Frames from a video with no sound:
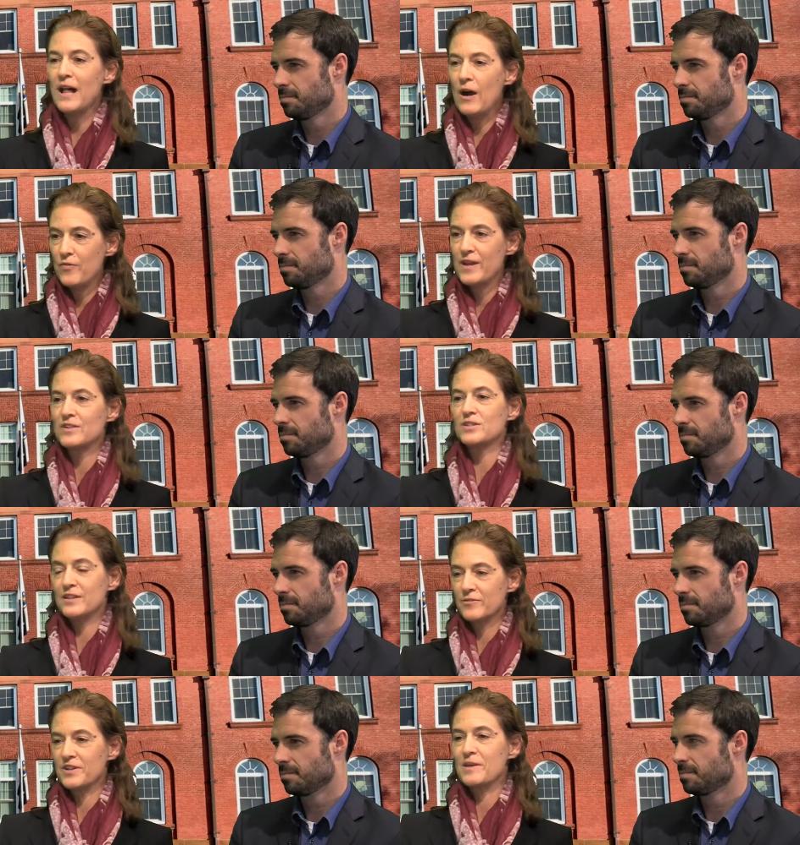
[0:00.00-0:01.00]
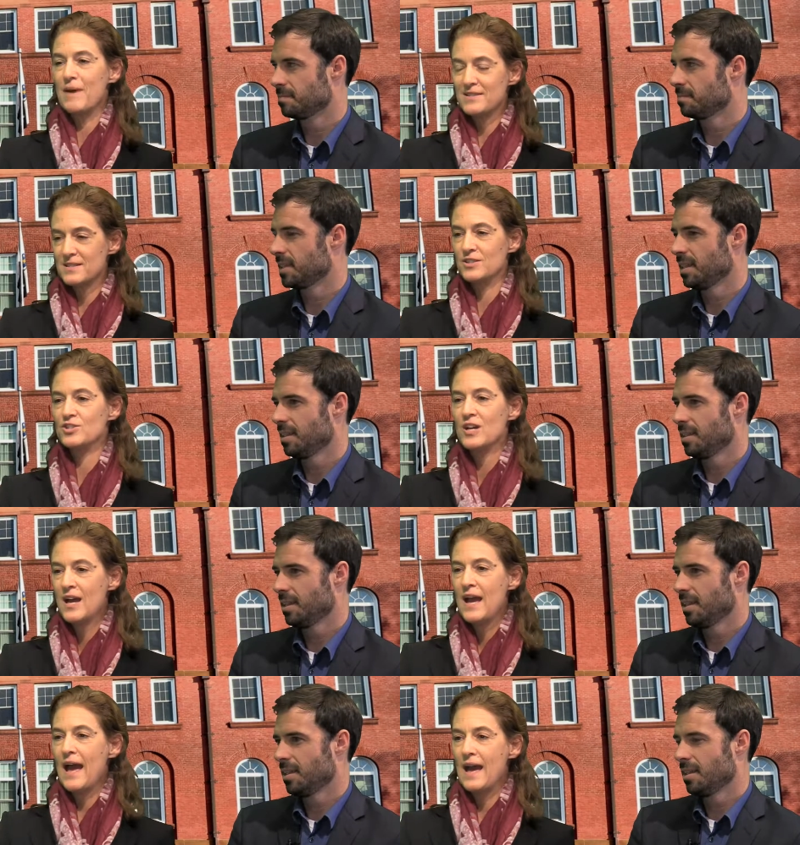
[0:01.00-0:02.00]
Speaker 1: out there delivering the message
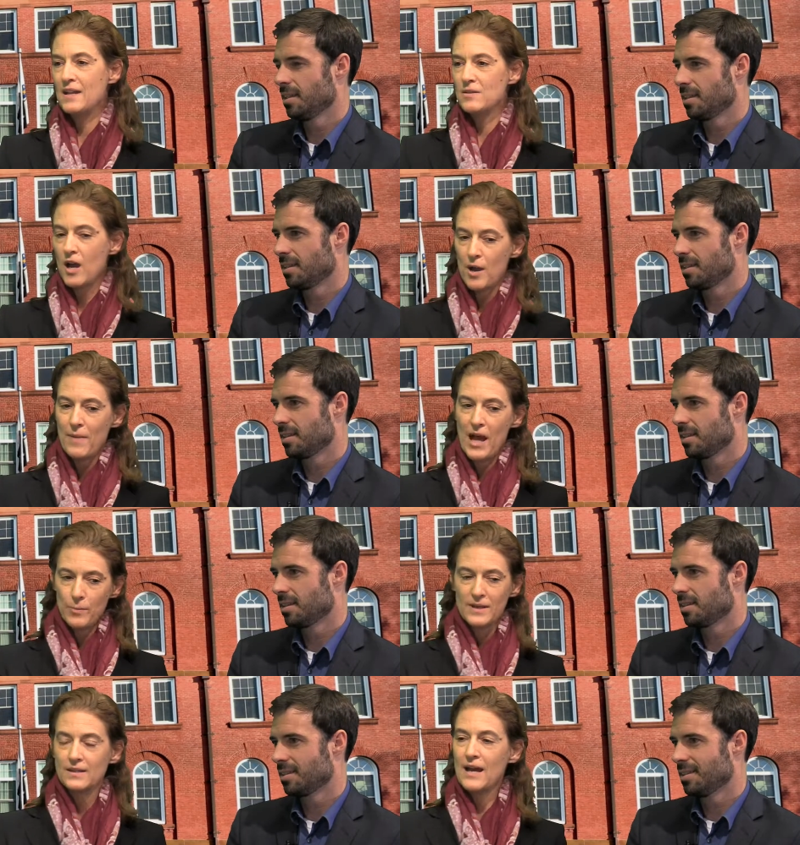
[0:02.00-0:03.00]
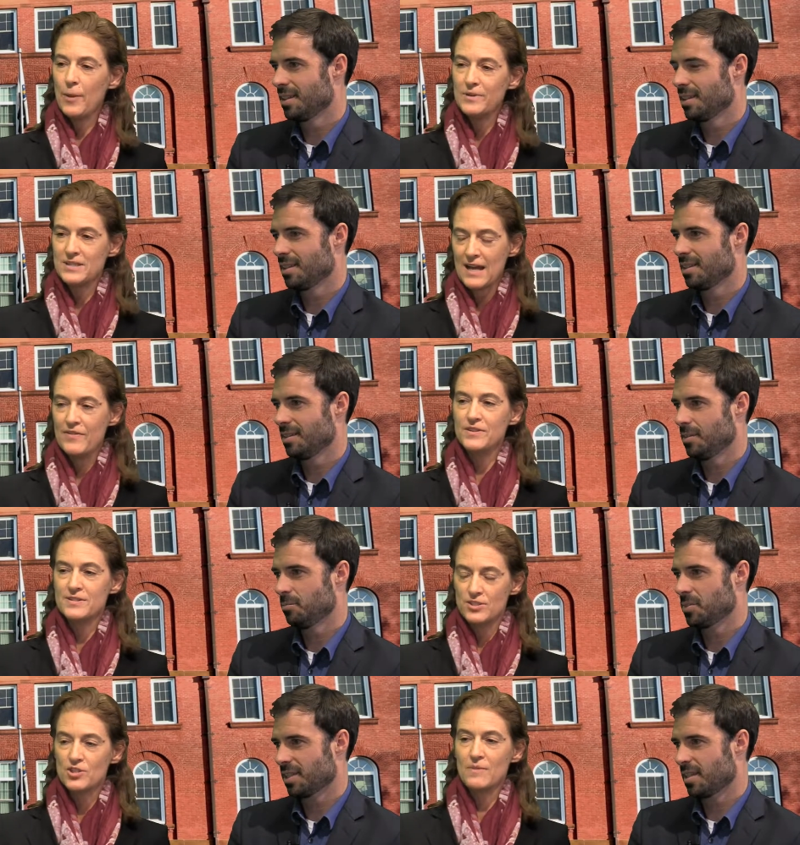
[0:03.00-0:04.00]
and mm. um, helping, helping to guide the
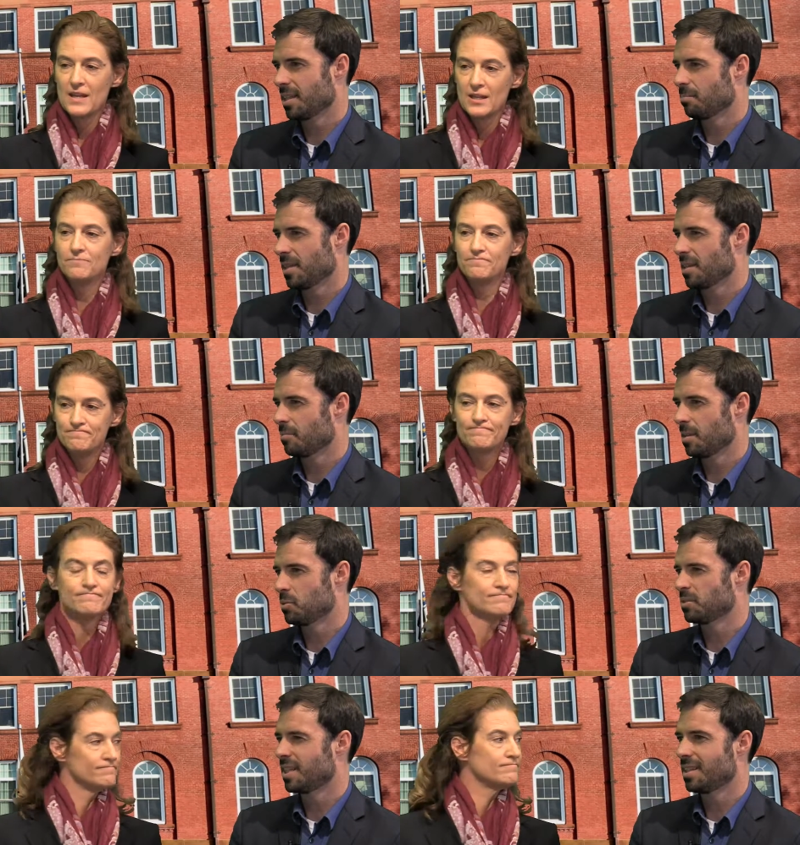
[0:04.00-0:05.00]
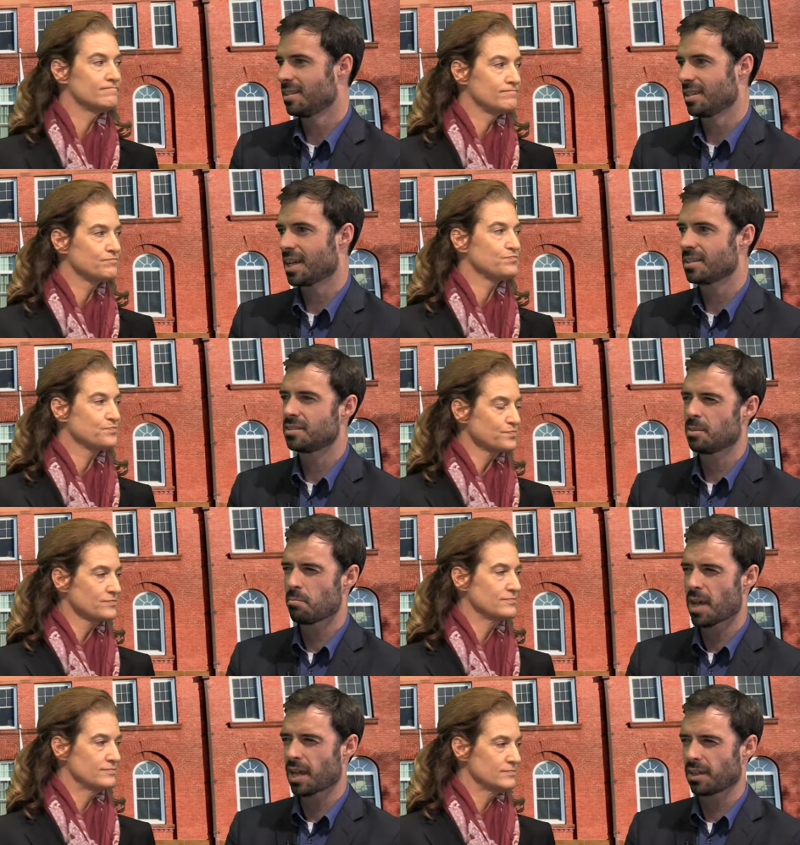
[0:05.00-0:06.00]
decision I making. Think, I
Speaker 2: think people tend to kind of
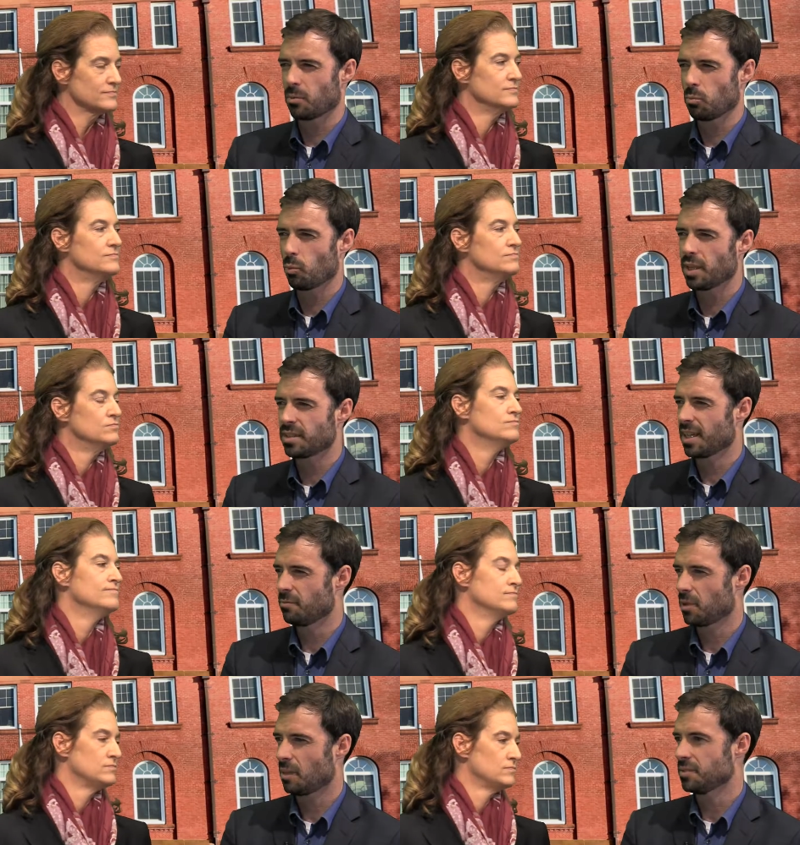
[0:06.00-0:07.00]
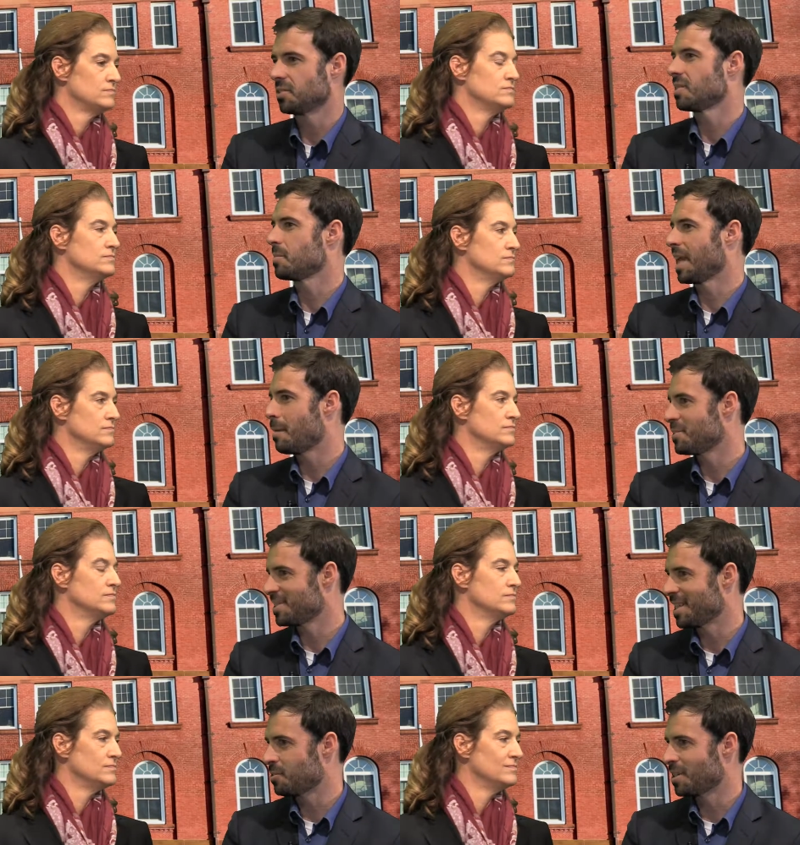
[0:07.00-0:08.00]
sit back and wait to get involved until something happens
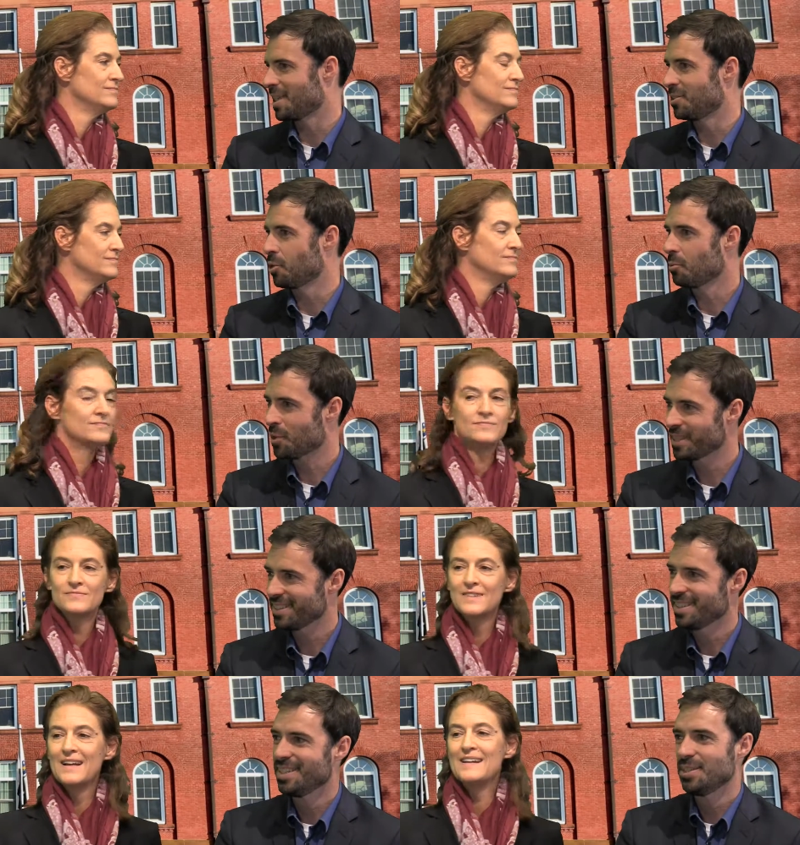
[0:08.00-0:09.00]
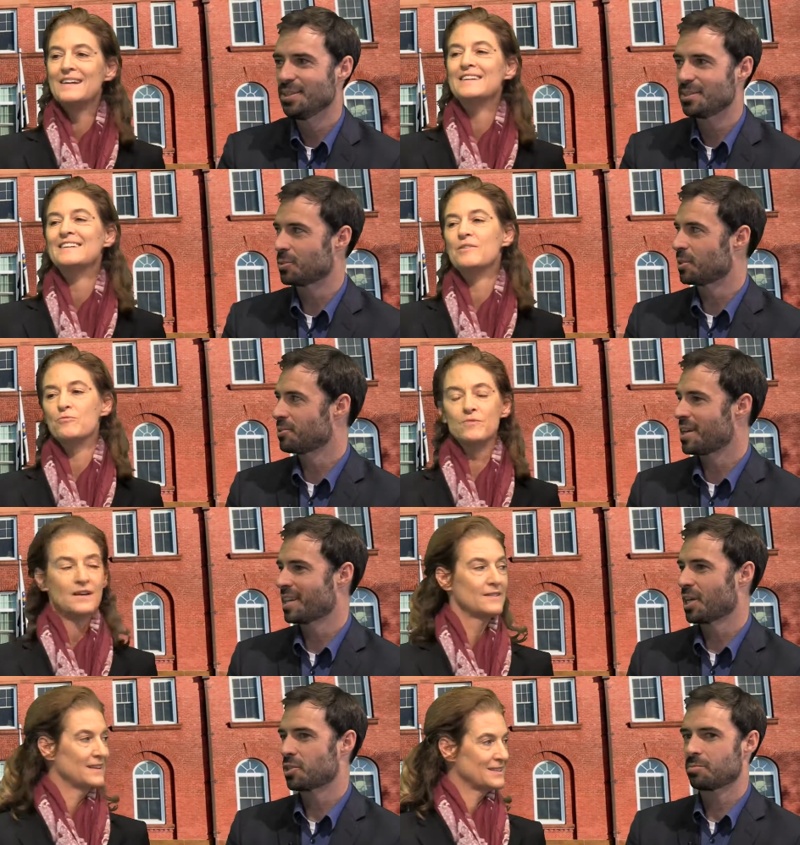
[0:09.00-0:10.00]
in town that they don't want. Right. So, we're trying to
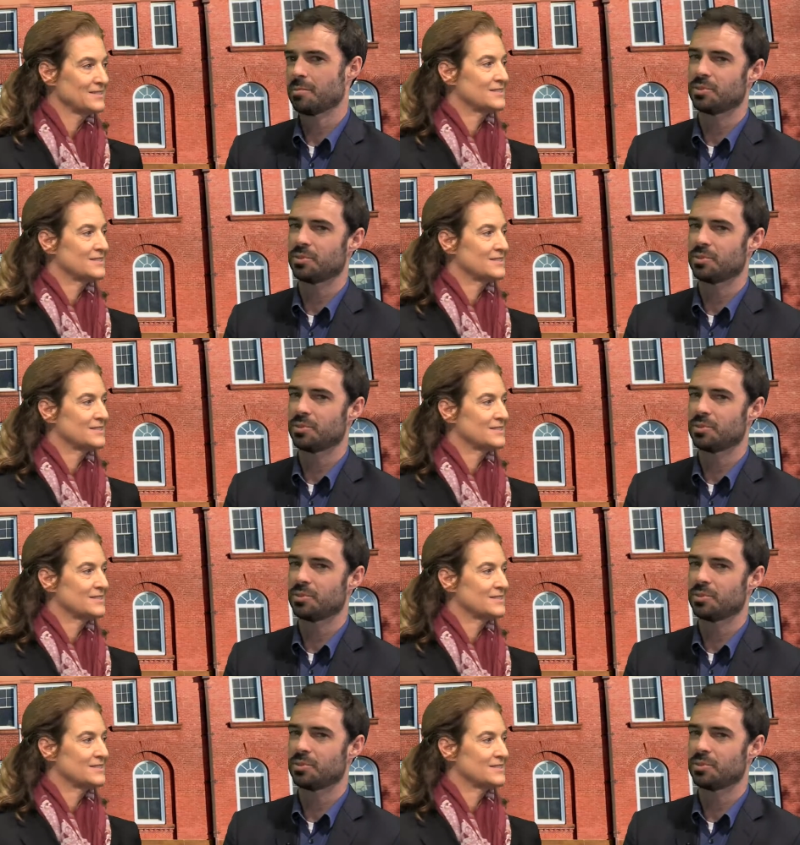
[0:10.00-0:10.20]
encourage people